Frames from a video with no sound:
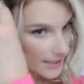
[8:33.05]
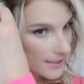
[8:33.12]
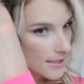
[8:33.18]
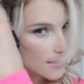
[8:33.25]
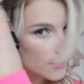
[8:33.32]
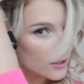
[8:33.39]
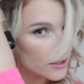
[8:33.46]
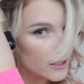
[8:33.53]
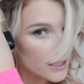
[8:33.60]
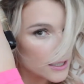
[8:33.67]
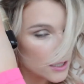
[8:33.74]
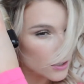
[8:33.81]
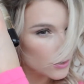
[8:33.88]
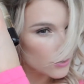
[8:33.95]
it doesn't look like
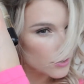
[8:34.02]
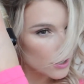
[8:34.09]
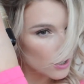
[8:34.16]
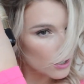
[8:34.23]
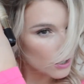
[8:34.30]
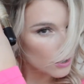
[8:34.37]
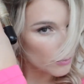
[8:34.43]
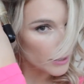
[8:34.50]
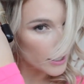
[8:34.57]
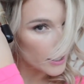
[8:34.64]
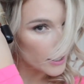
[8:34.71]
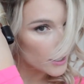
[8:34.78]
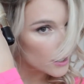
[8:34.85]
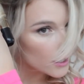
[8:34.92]
it's a loose curl,
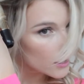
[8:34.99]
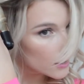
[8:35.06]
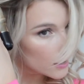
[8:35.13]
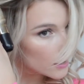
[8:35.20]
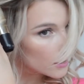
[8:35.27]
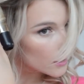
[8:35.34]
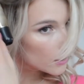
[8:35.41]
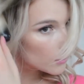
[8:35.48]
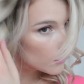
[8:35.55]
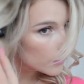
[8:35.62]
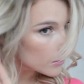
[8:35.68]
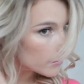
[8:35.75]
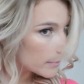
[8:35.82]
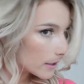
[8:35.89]
but it
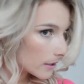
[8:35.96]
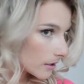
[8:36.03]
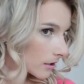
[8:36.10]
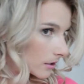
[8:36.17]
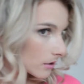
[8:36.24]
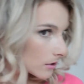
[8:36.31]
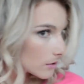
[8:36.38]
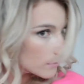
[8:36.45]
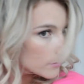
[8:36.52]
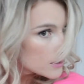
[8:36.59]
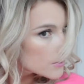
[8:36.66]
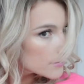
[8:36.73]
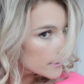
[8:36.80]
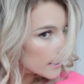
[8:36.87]
will be
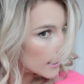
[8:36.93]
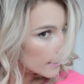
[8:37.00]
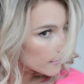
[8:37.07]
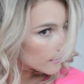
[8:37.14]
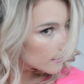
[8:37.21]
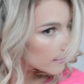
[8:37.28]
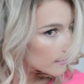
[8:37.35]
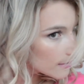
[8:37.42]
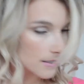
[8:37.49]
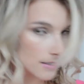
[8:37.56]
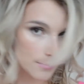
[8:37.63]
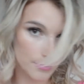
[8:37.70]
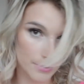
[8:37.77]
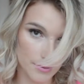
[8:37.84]
once we're done.
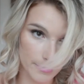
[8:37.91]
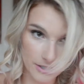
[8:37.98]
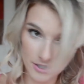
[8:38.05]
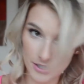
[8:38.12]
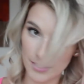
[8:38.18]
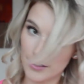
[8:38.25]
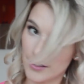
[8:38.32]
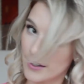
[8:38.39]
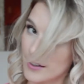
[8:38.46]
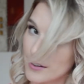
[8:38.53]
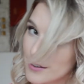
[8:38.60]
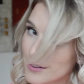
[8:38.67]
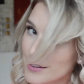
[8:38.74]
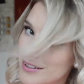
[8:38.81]
That's pretty much it. Like,
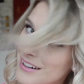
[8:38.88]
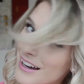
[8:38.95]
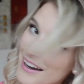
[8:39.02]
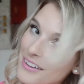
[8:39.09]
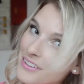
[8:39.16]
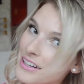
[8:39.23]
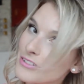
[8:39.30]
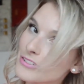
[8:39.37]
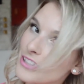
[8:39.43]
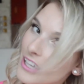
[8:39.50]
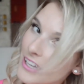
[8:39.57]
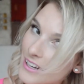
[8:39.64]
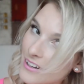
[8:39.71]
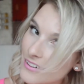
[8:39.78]
I don't have a
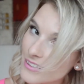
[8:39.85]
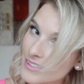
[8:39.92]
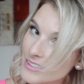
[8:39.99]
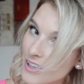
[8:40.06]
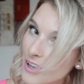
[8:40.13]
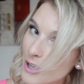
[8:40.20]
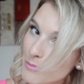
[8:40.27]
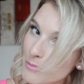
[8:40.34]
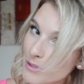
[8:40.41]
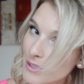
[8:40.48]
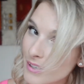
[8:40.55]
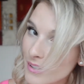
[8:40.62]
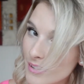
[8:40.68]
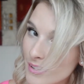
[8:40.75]
lot of hair on top.
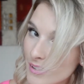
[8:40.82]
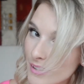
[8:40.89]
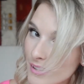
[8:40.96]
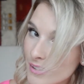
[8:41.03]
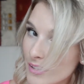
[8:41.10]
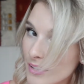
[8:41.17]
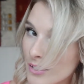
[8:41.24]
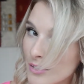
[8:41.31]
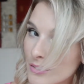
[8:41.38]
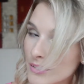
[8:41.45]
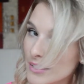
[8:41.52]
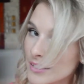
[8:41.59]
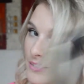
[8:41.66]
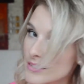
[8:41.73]

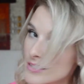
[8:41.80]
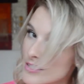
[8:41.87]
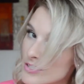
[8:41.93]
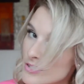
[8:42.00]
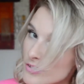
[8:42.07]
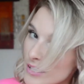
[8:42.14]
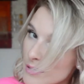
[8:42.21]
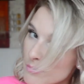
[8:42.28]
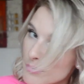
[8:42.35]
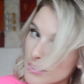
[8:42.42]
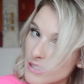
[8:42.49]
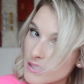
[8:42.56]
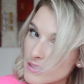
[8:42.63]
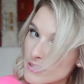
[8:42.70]
Oh, here's a stray
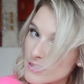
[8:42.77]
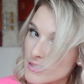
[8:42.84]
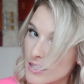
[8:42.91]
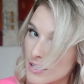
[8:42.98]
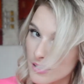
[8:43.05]
piece.